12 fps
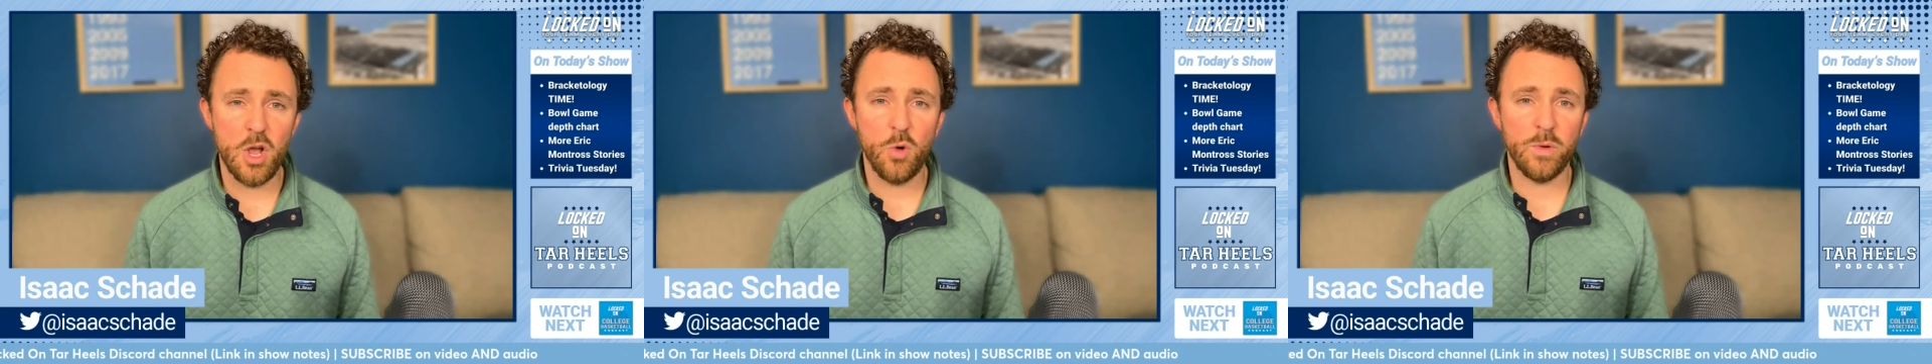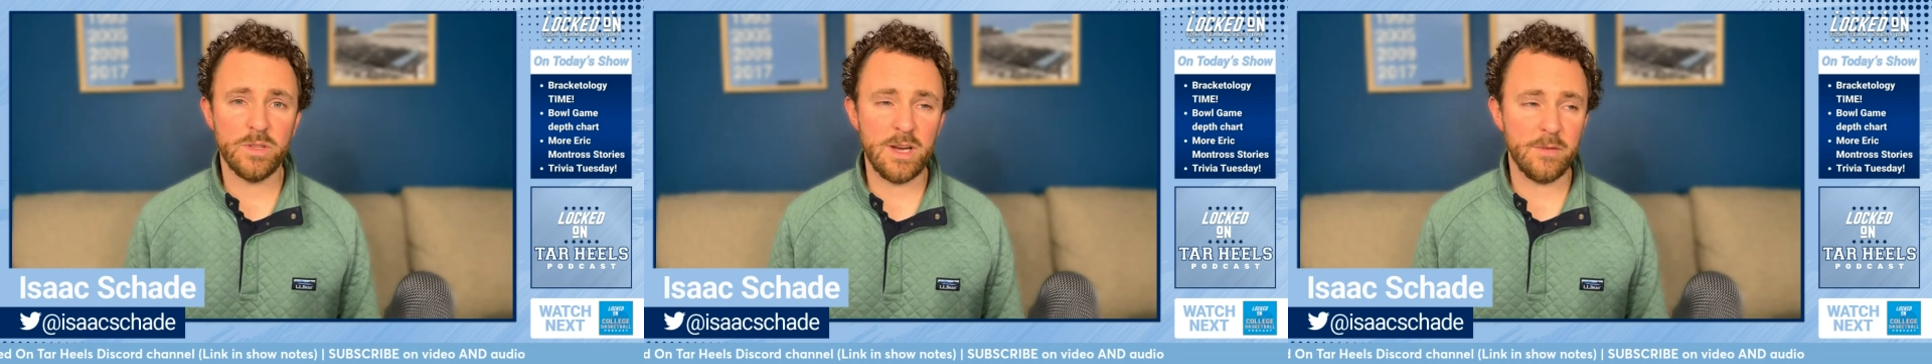
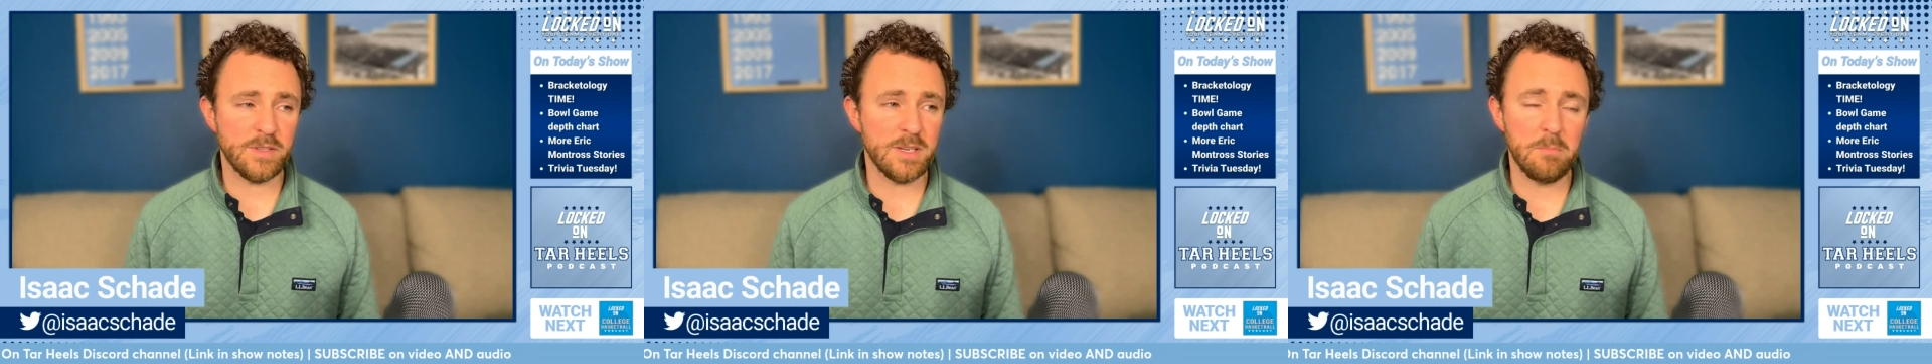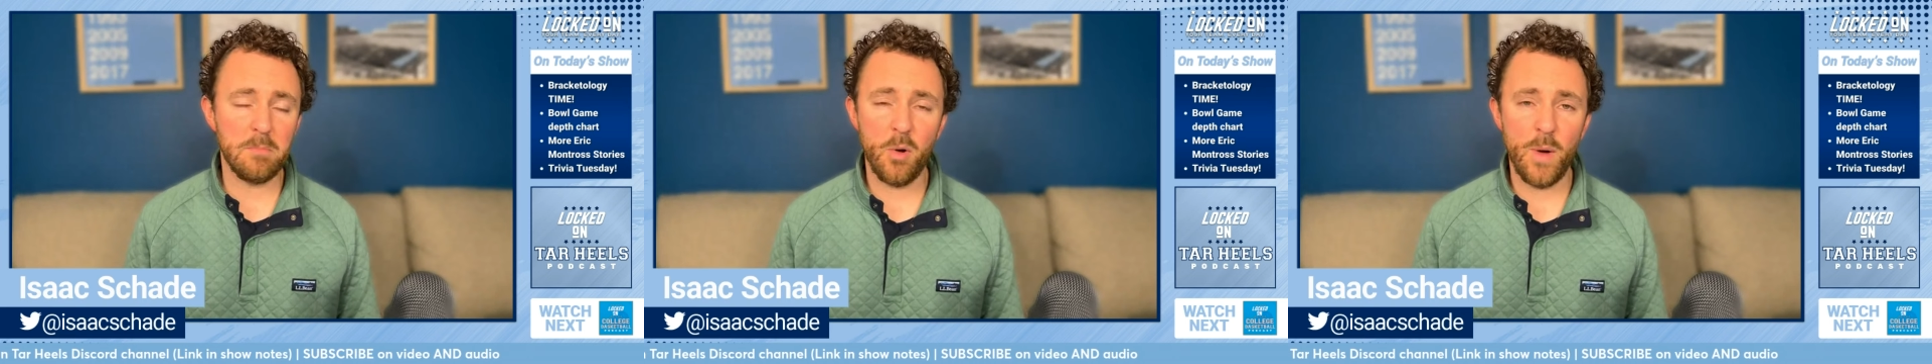with
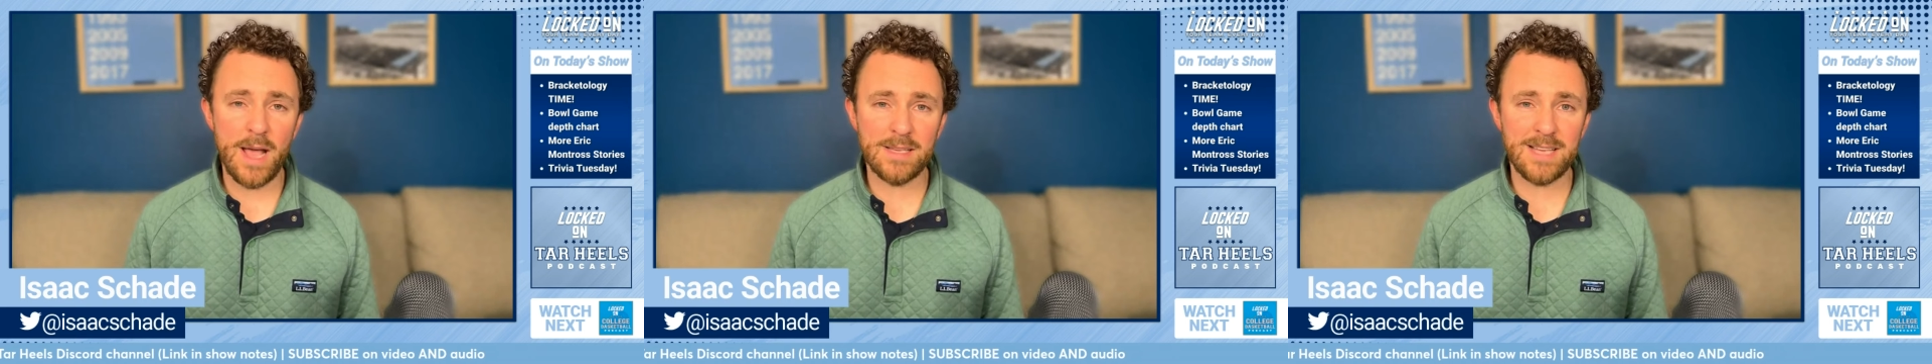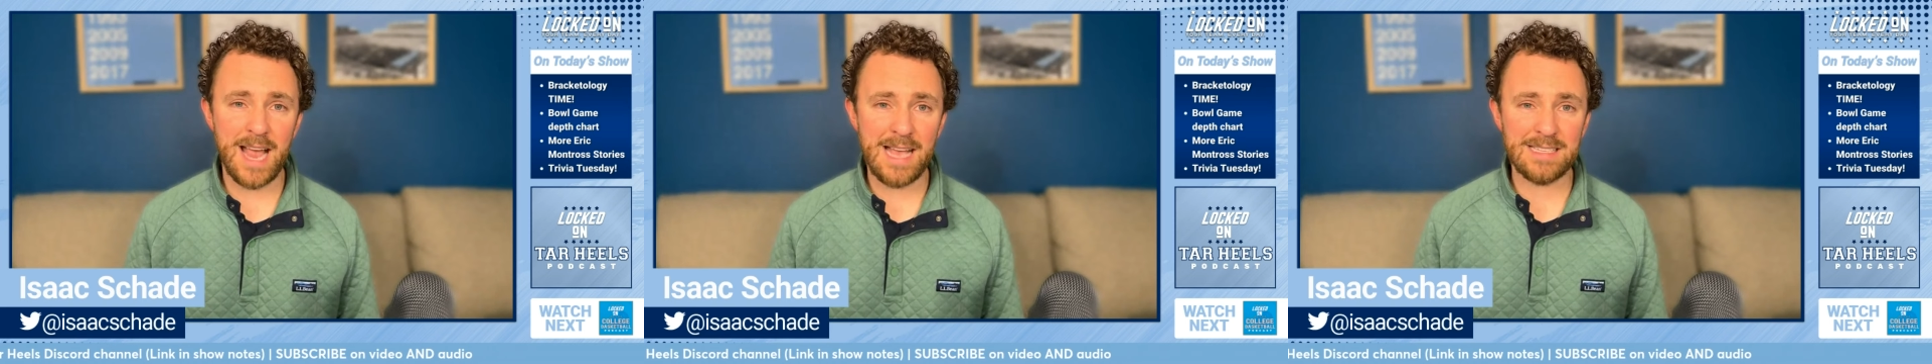Jefferson
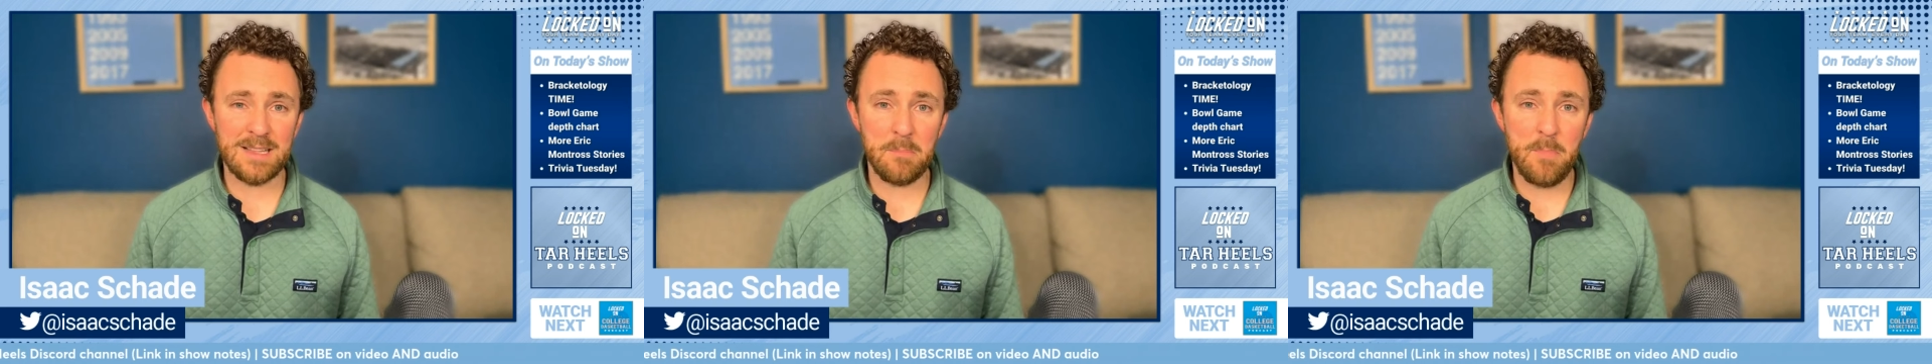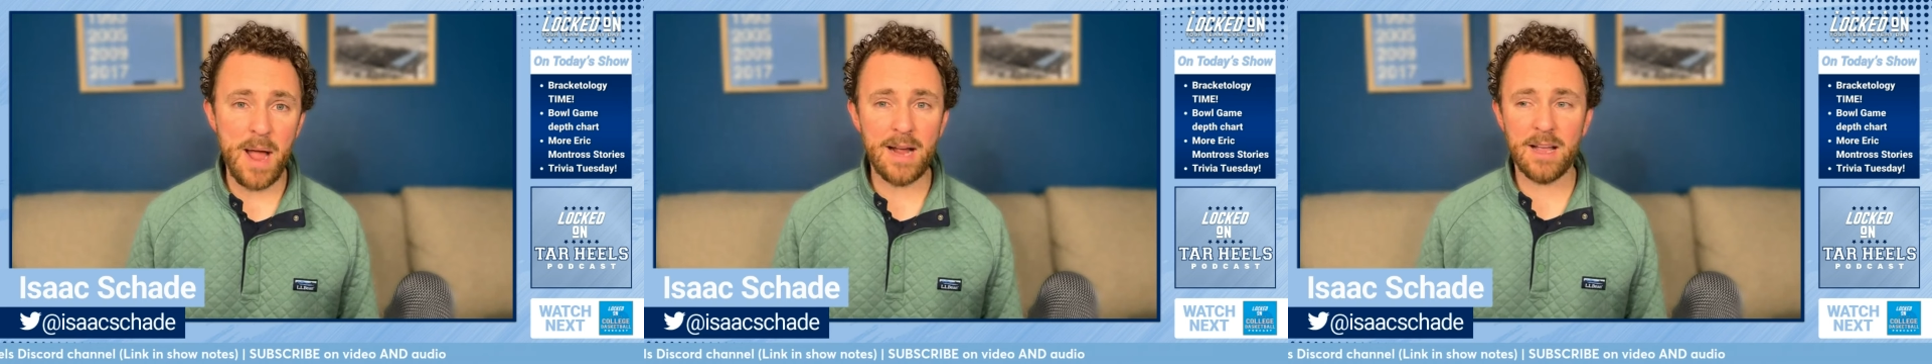Boaz as the
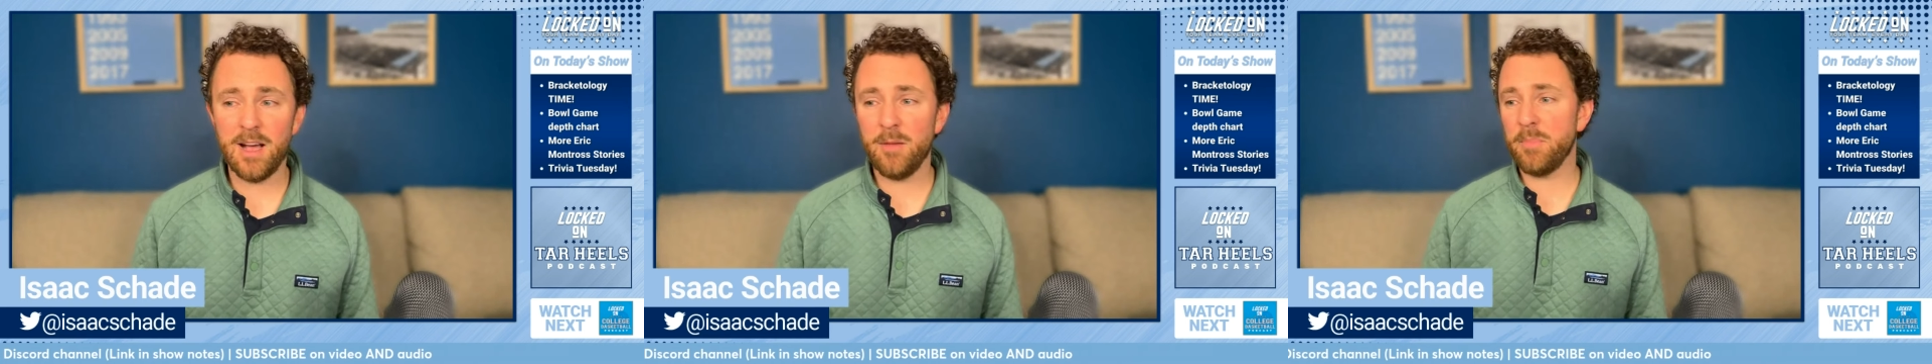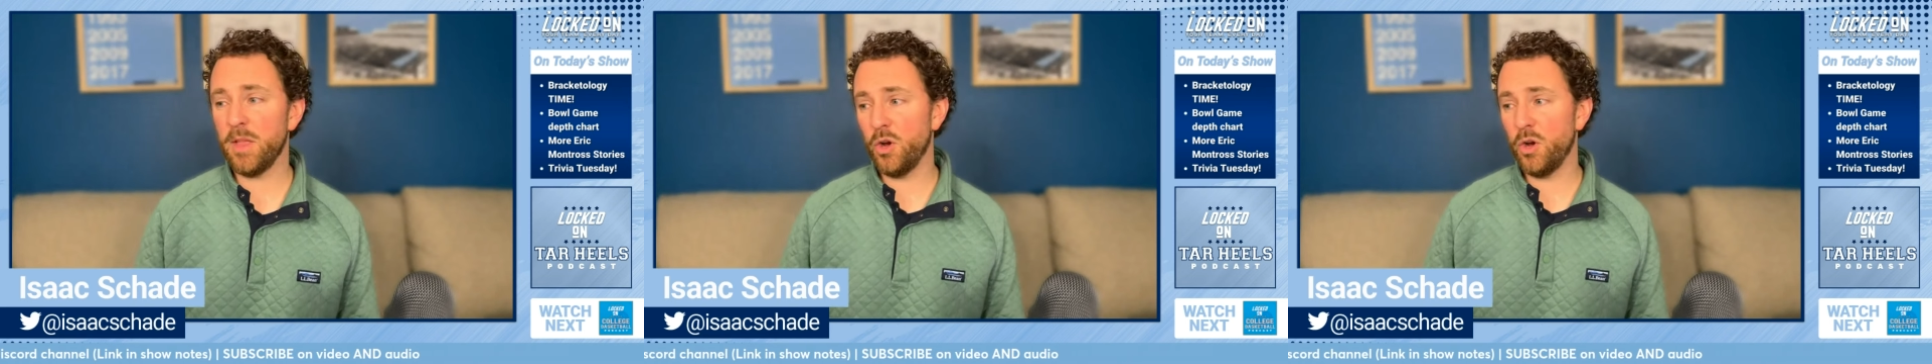backup,